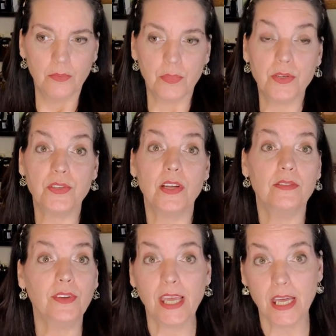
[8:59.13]

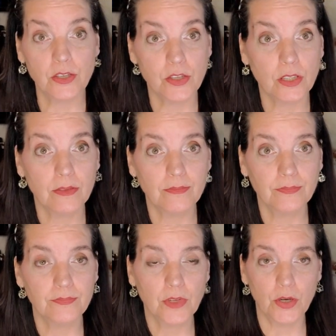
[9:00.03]
personification
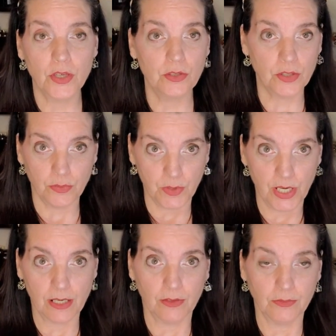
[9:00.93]
her YouTube
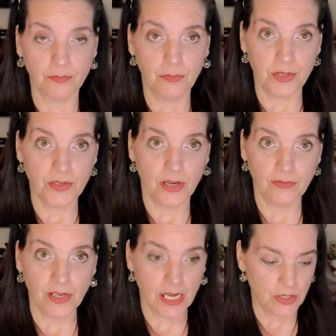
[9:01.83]
channel,
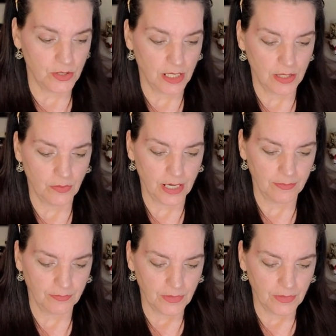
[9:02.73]
personification anyway.